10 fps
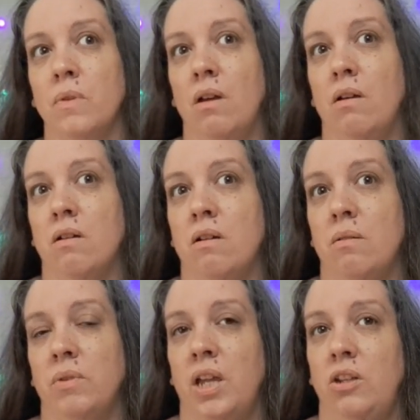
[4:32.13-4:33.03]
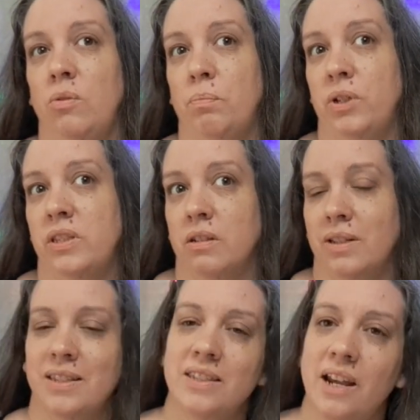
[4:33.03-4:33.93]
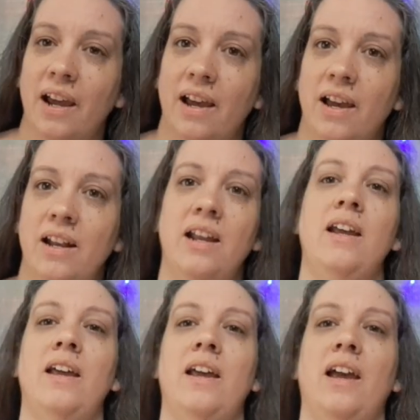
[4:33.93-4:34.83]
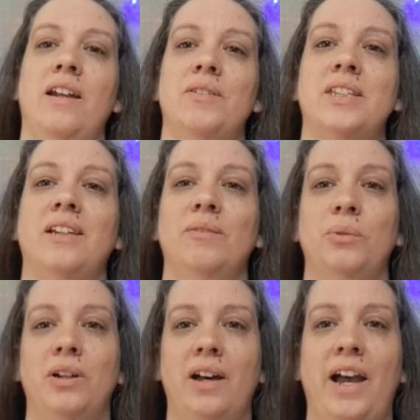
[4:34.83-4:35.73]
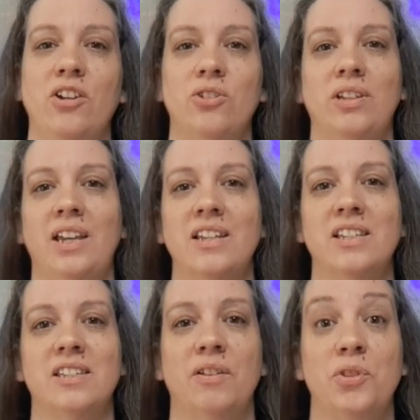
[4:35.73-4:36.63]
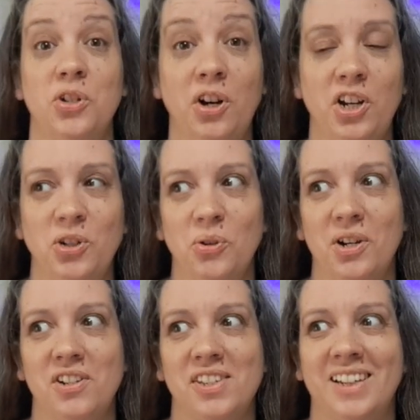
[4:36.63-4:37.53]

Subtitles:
Can you put silk instead? And I was like, well, actually, yes, because I haven't started yours.